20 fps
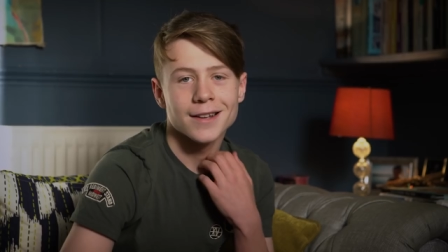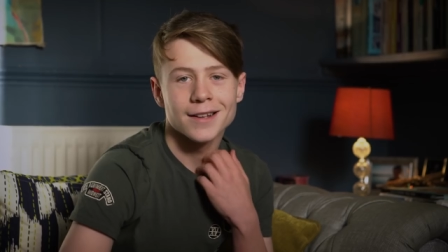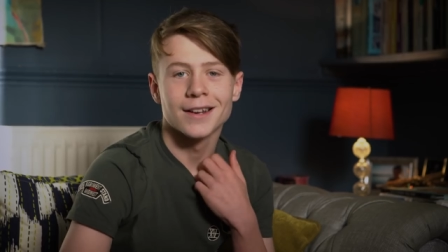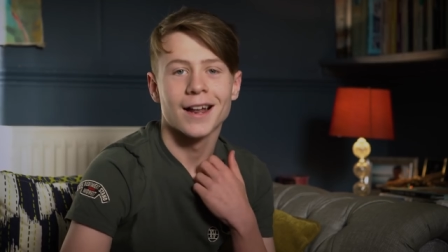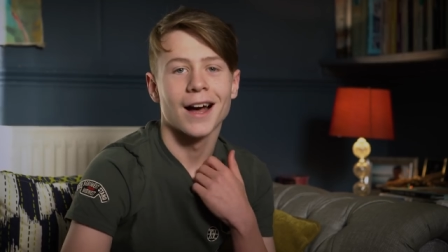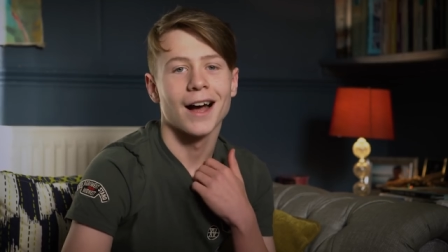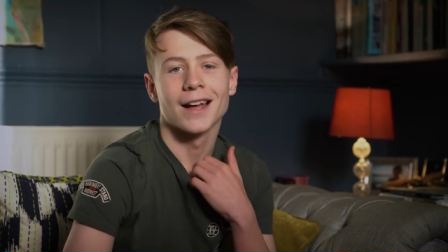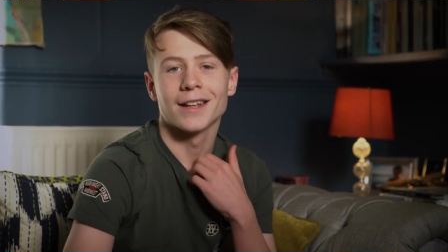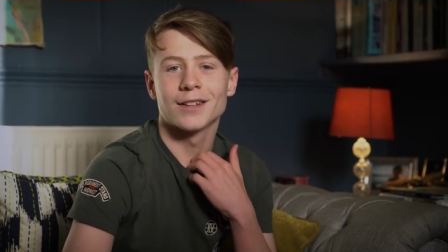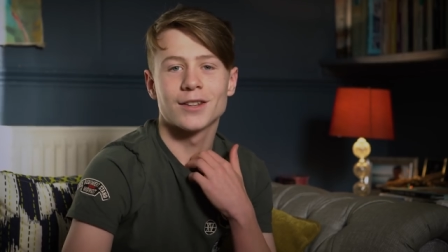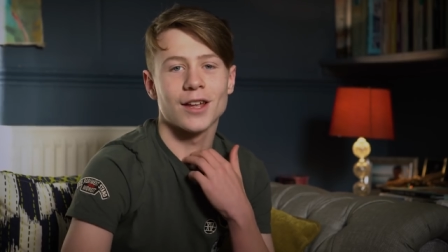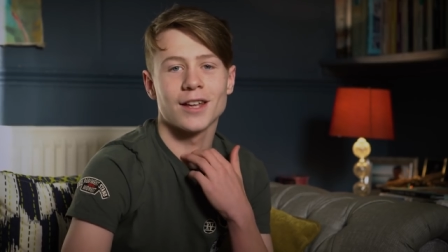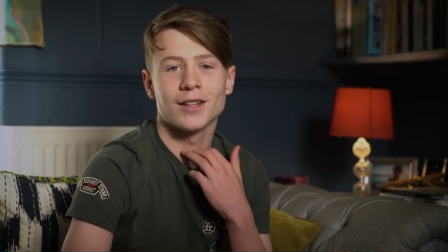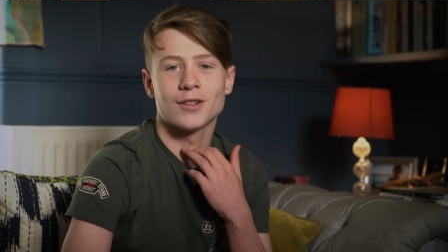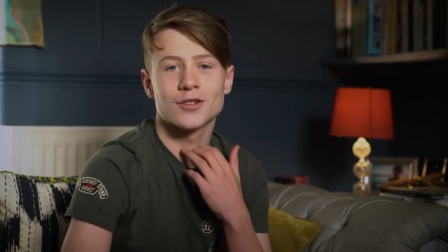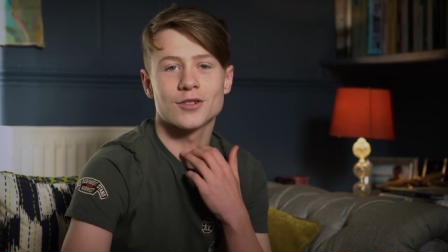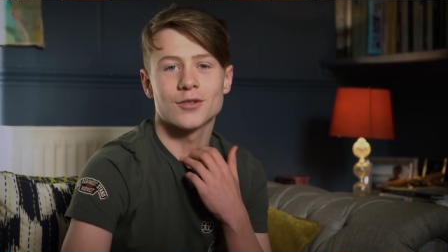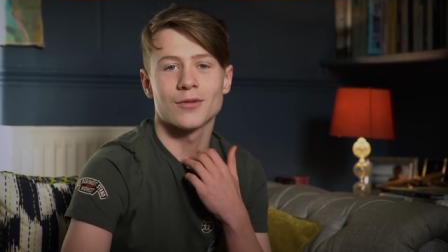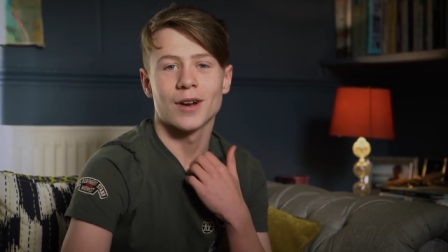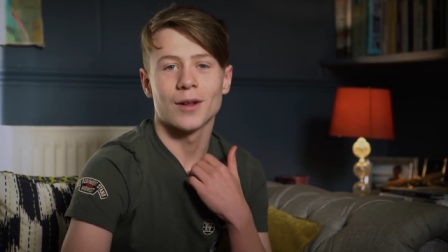No, he, he
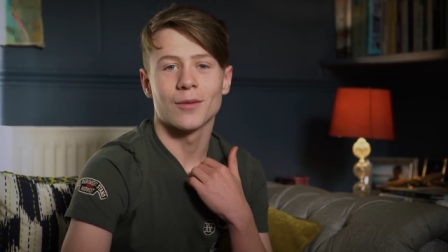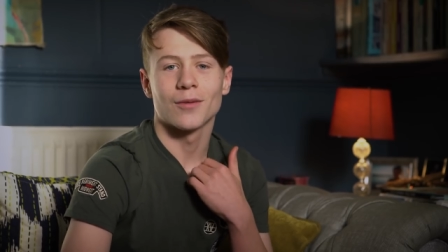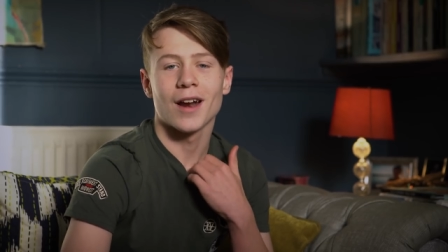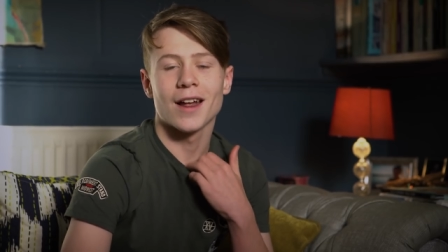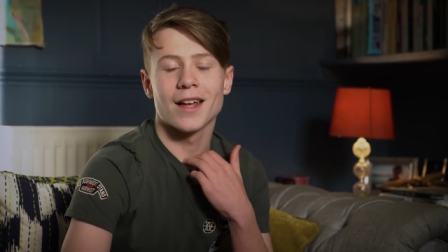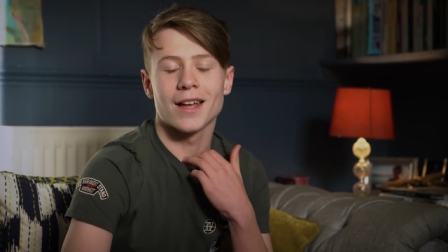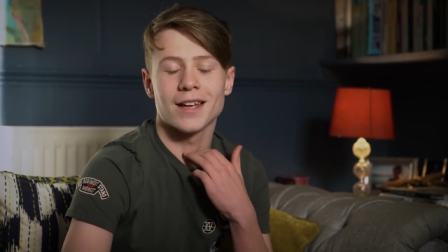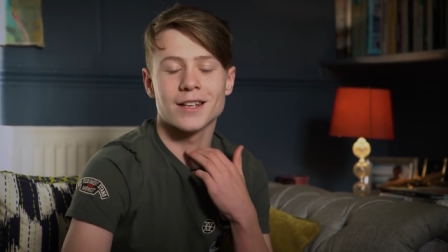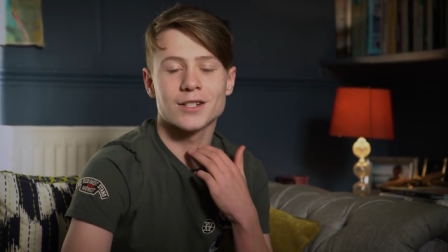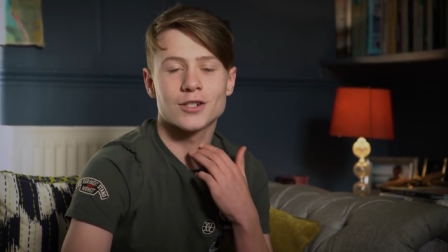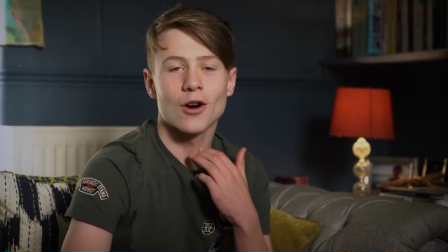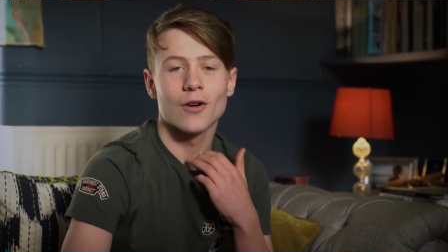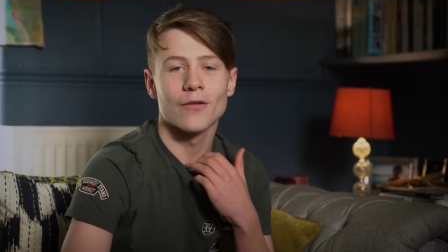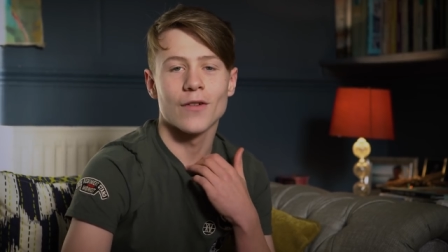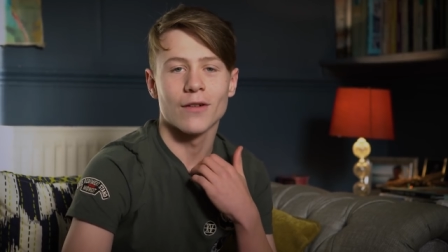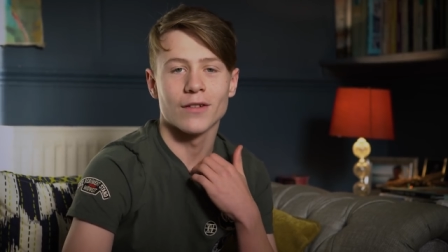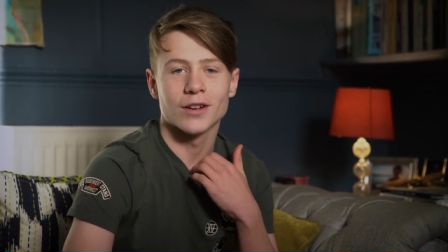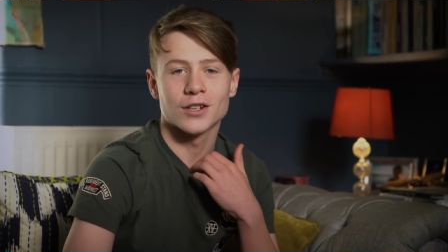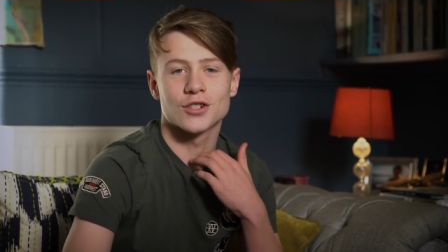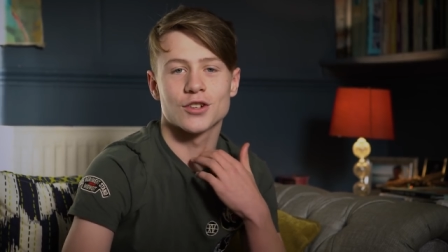doesn't really rate it. He's got a
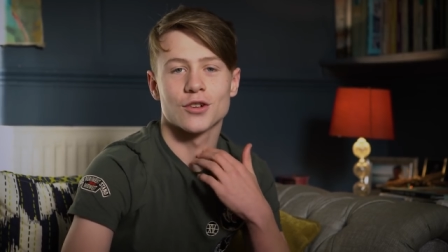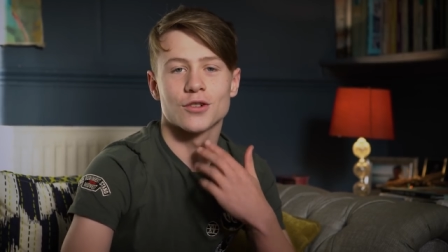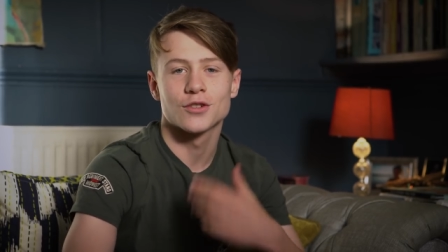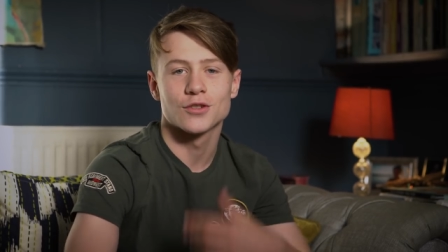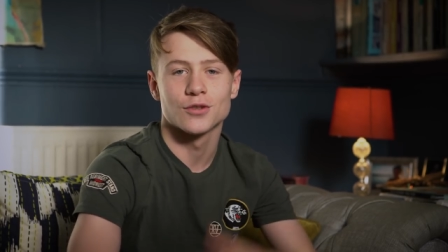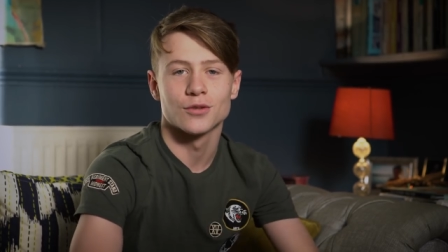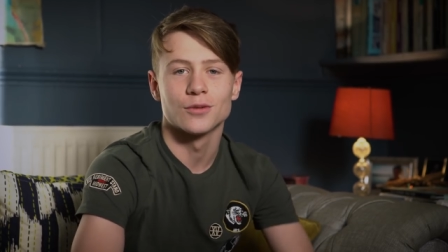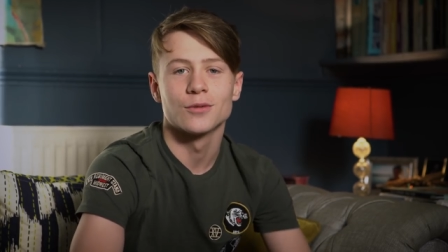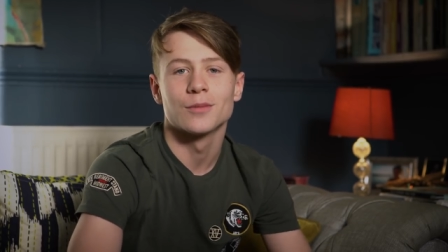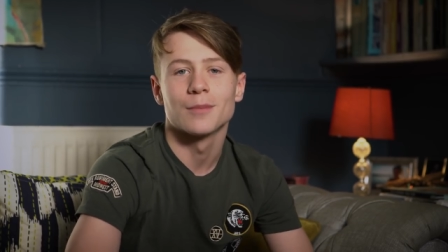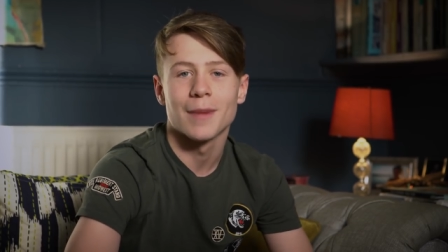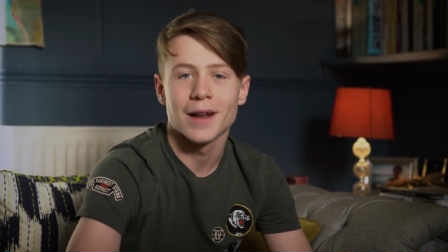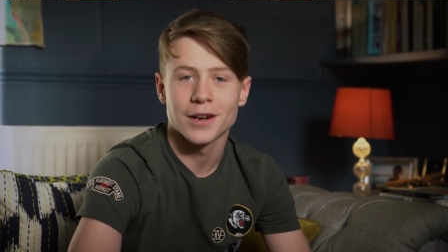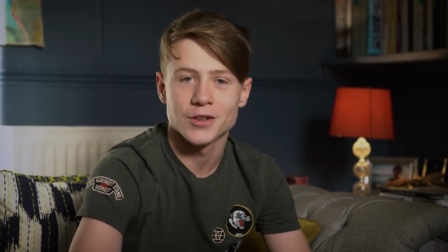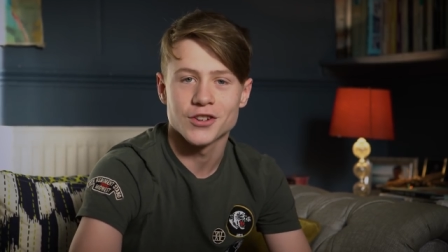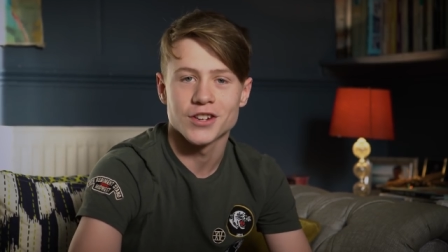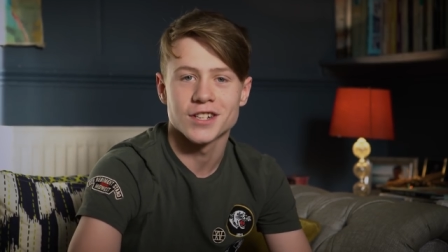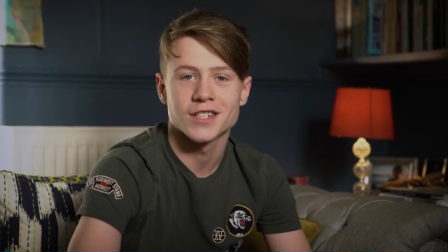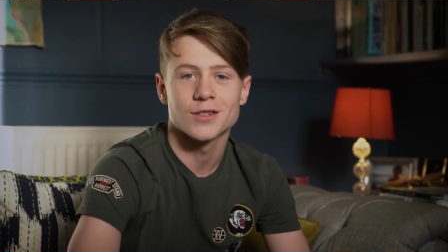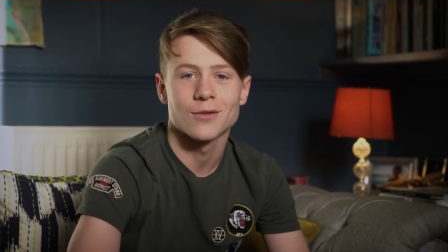very subtle
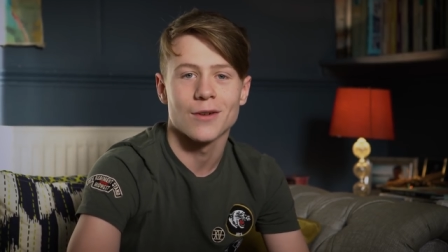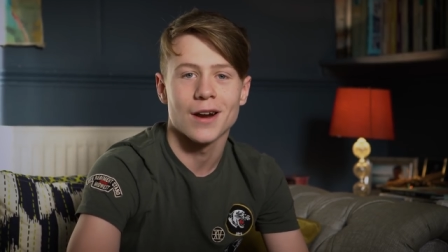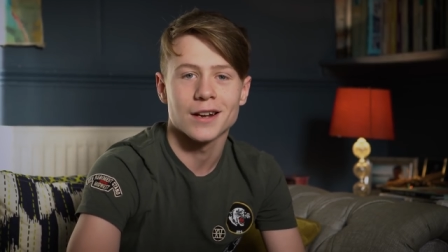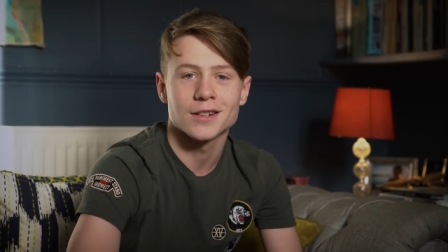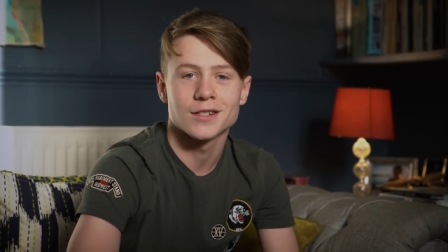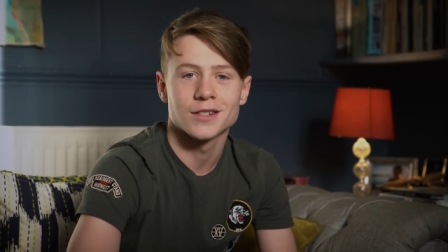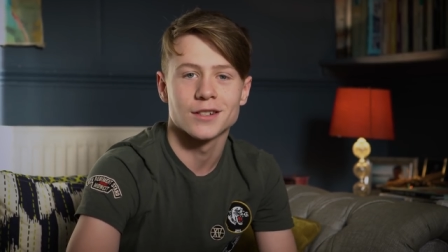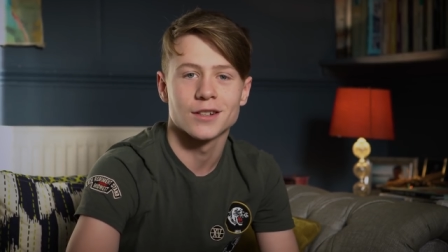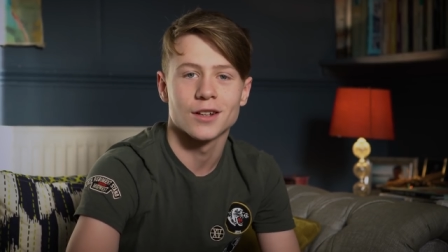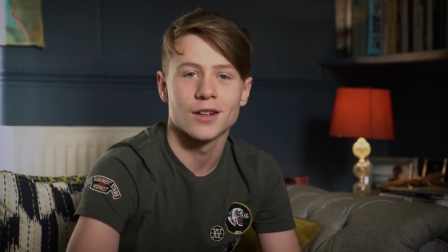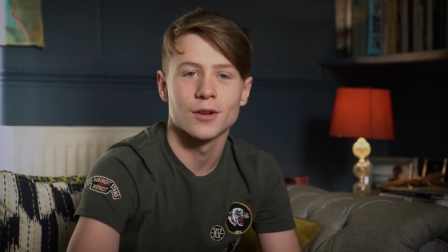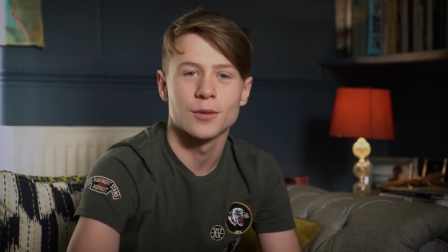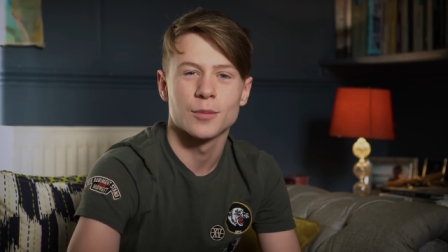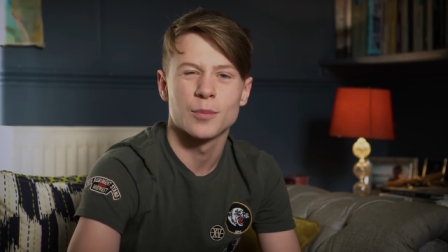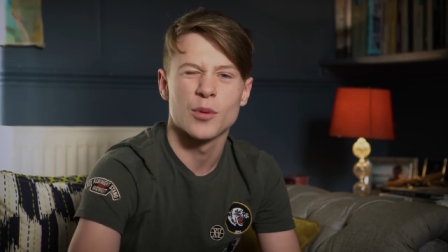Manchester accent, though,